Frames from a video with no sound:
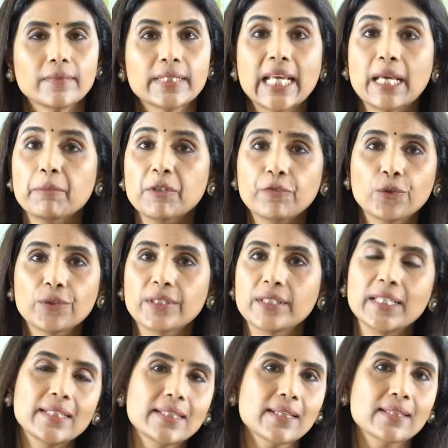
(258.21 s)
Day before the
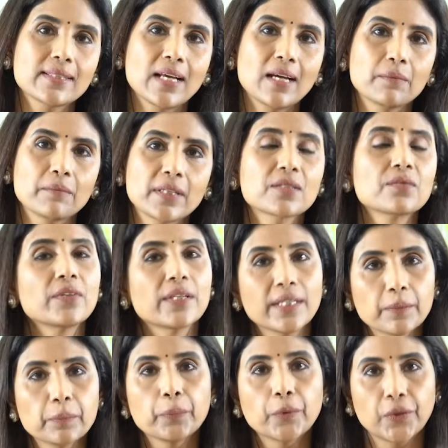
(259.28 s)
NEET exam is
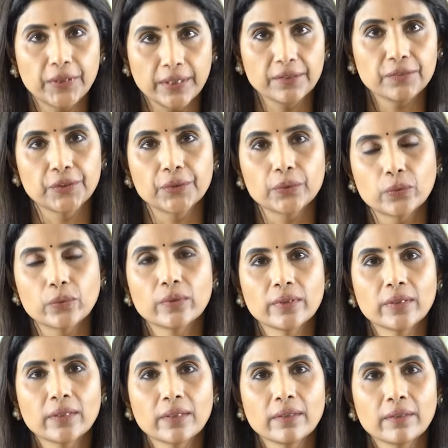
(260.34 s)
very important for you.
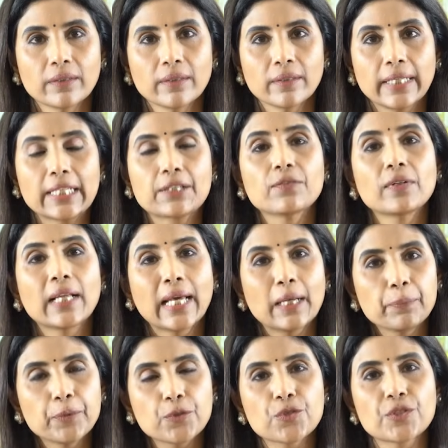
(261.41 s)
It will
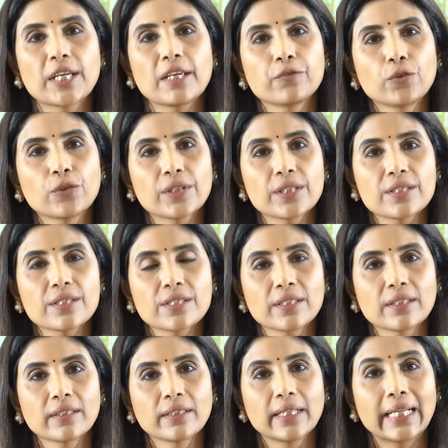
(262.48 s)
help you stay
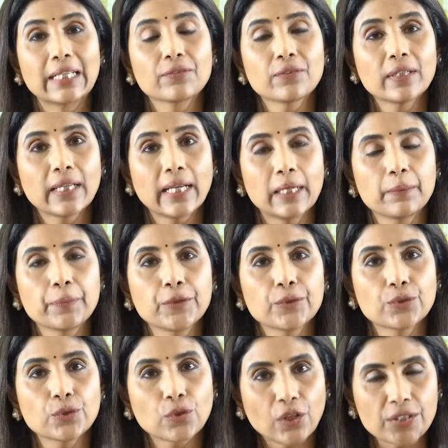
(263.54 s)
focused. It will help
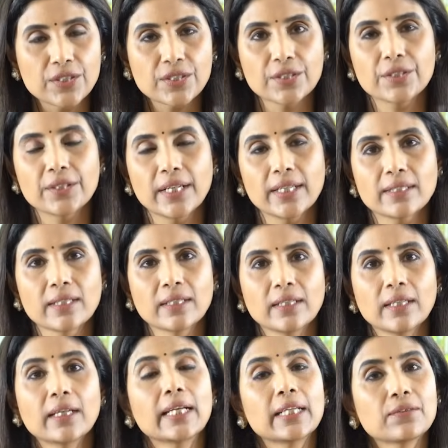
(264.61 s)
you to concentrate.
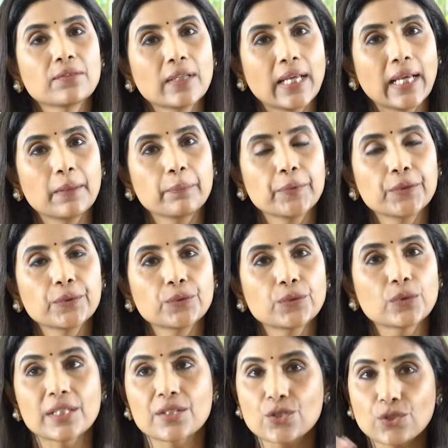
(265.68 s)
It will help you
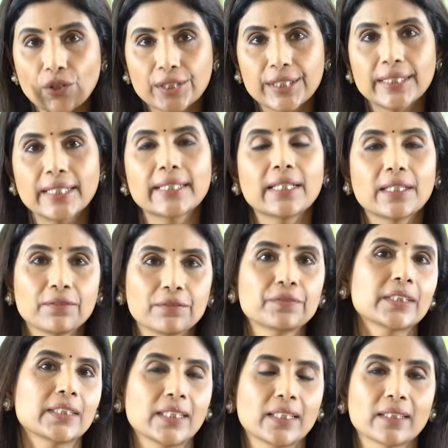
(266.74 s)
to consolidate
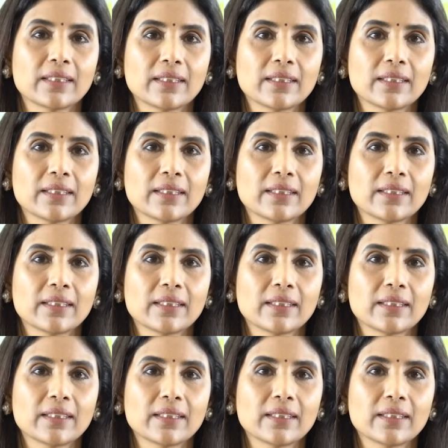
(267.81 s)
everything.